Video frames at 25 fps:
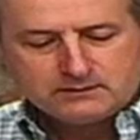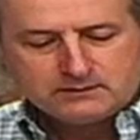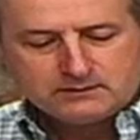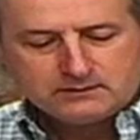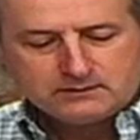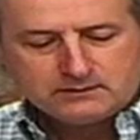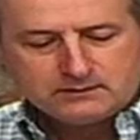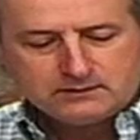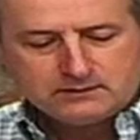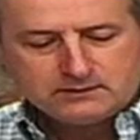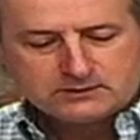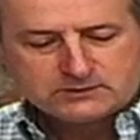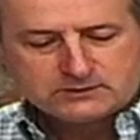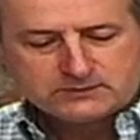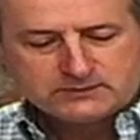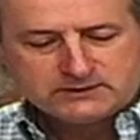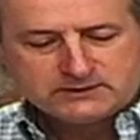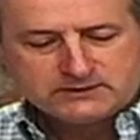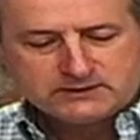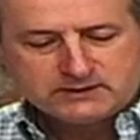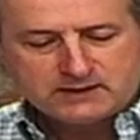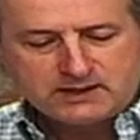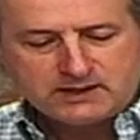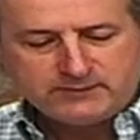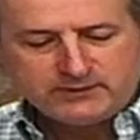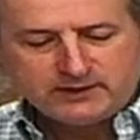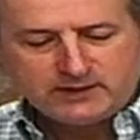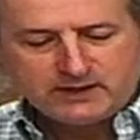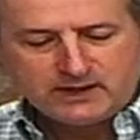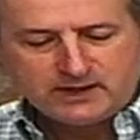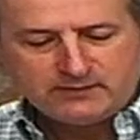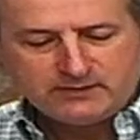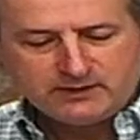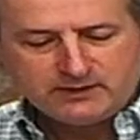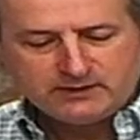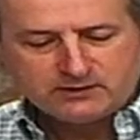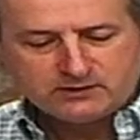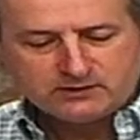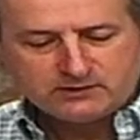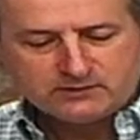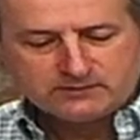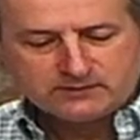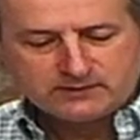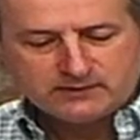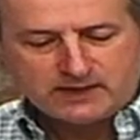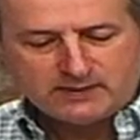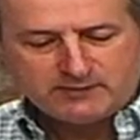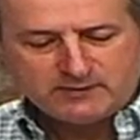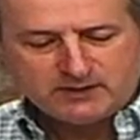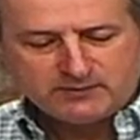And here's what he said. How
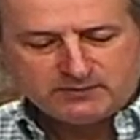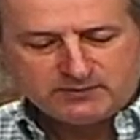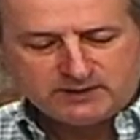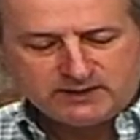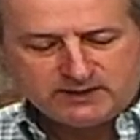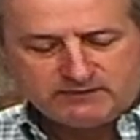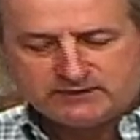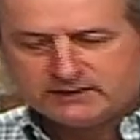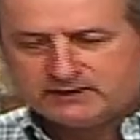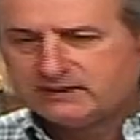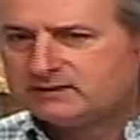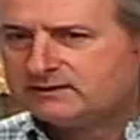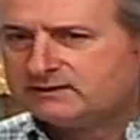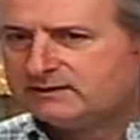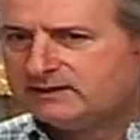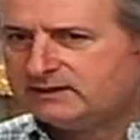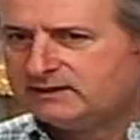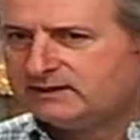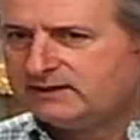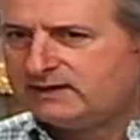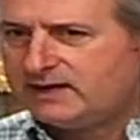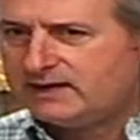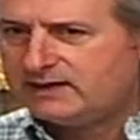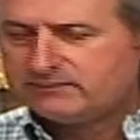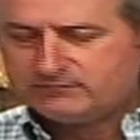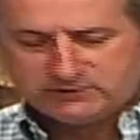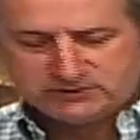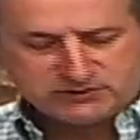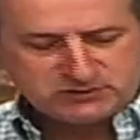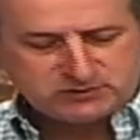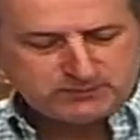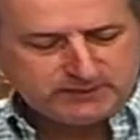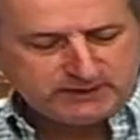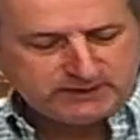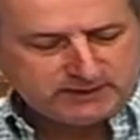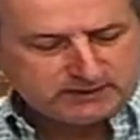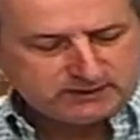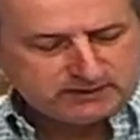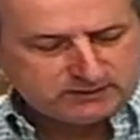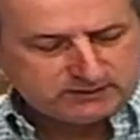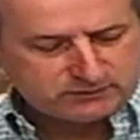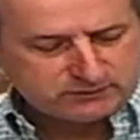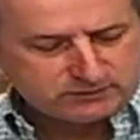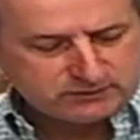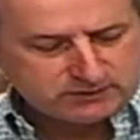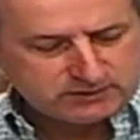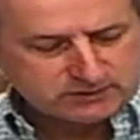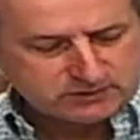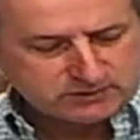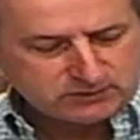many believe that God was speaking
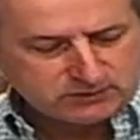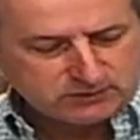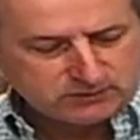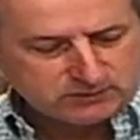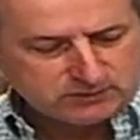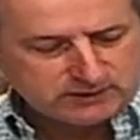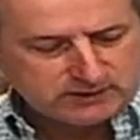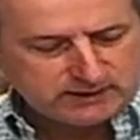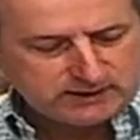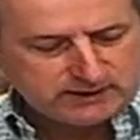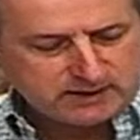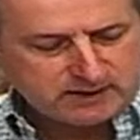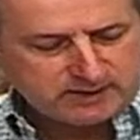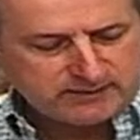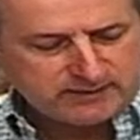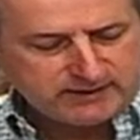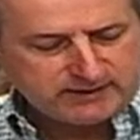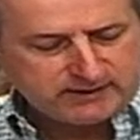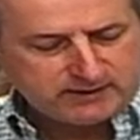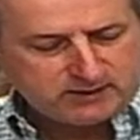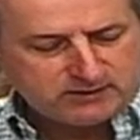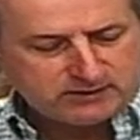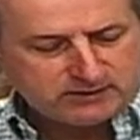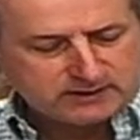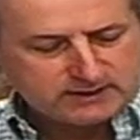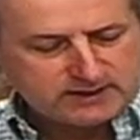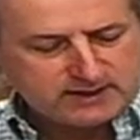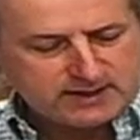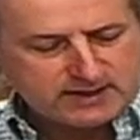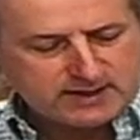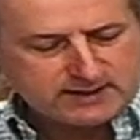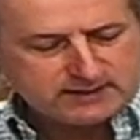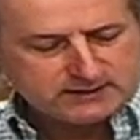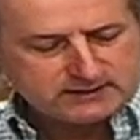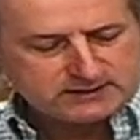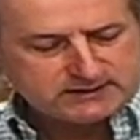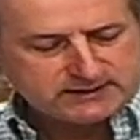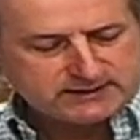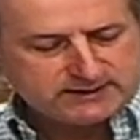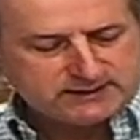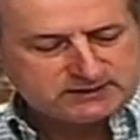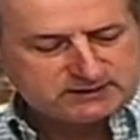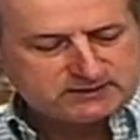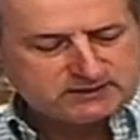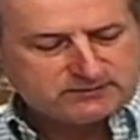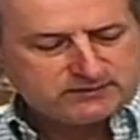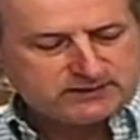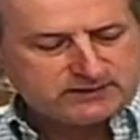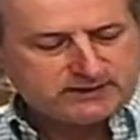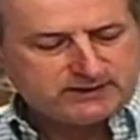through this whole thing? How many know that God has said
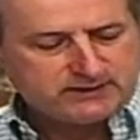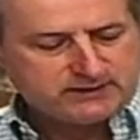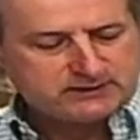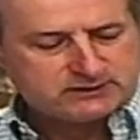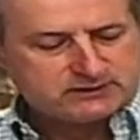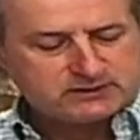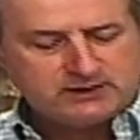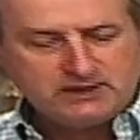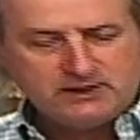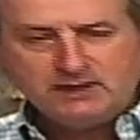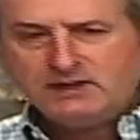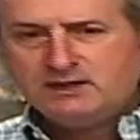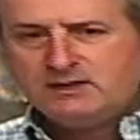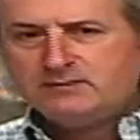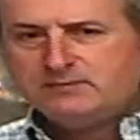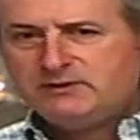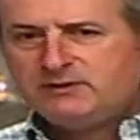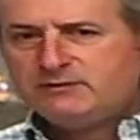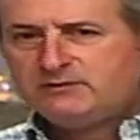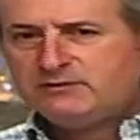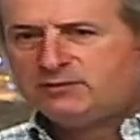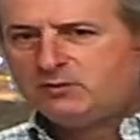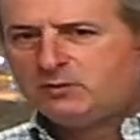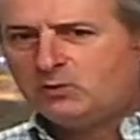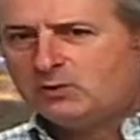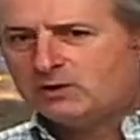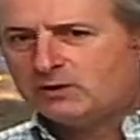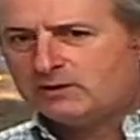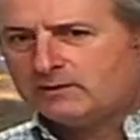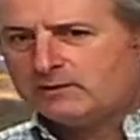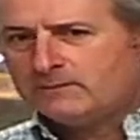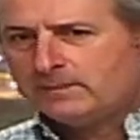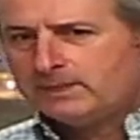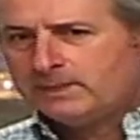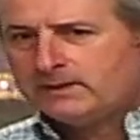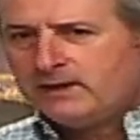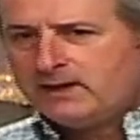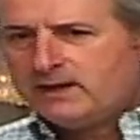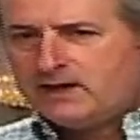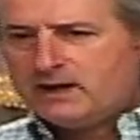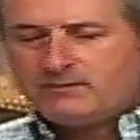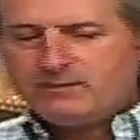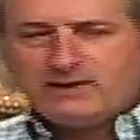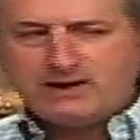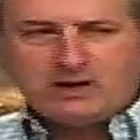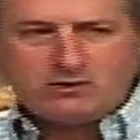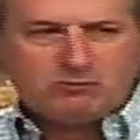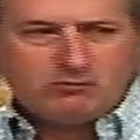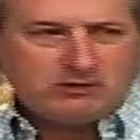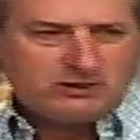some things before
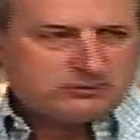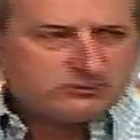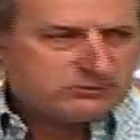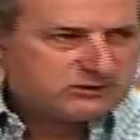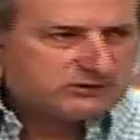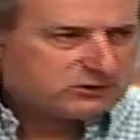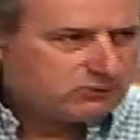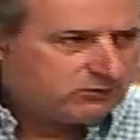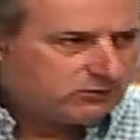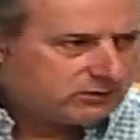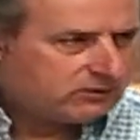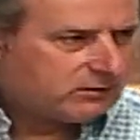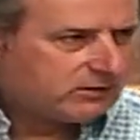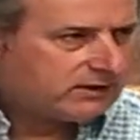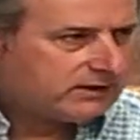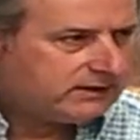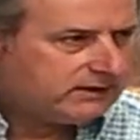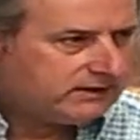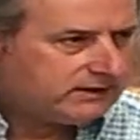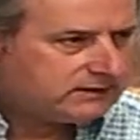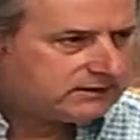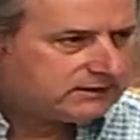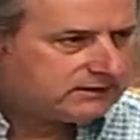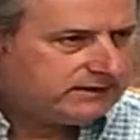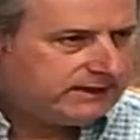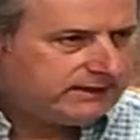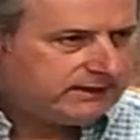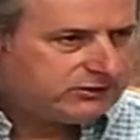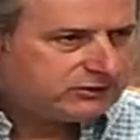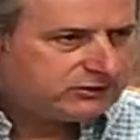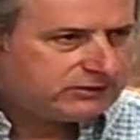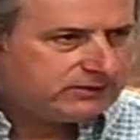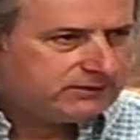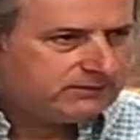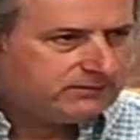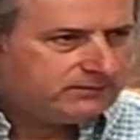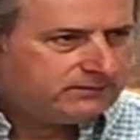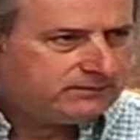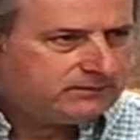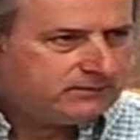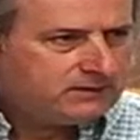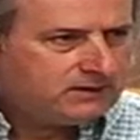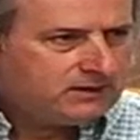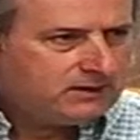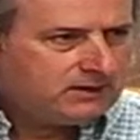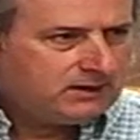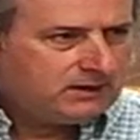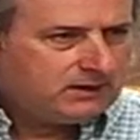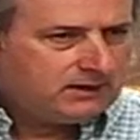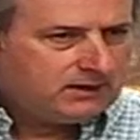about what was going on in this nation
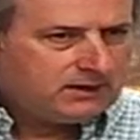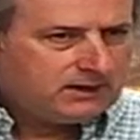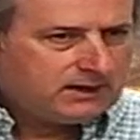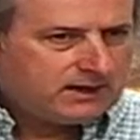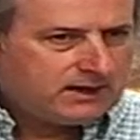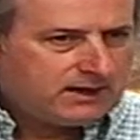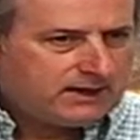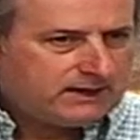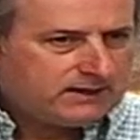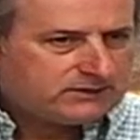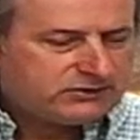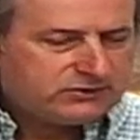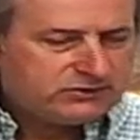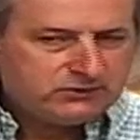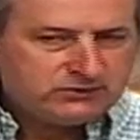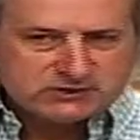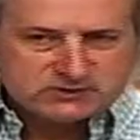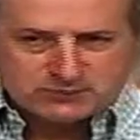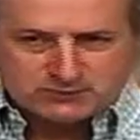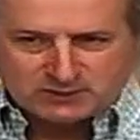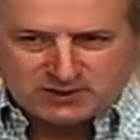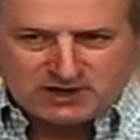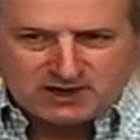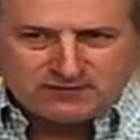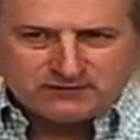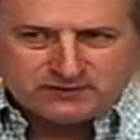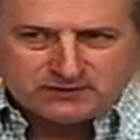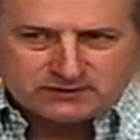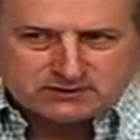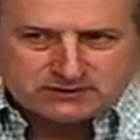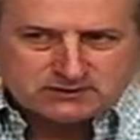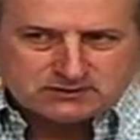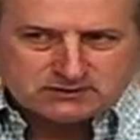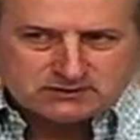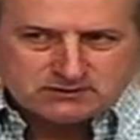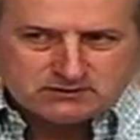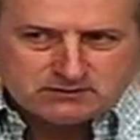to his prophets?